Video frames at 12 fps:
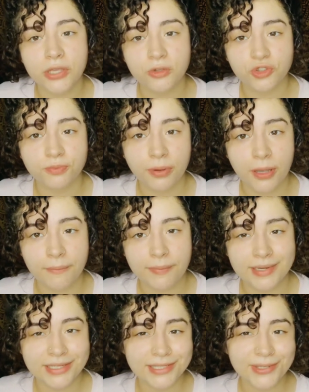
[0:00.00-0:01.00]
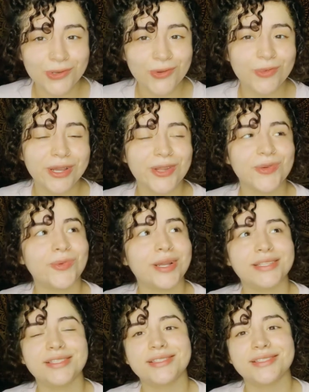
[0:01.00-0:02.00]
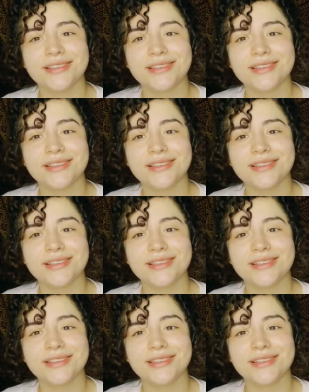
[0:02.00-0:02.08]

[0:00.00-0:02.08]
huge bump, and I didn't know what it was.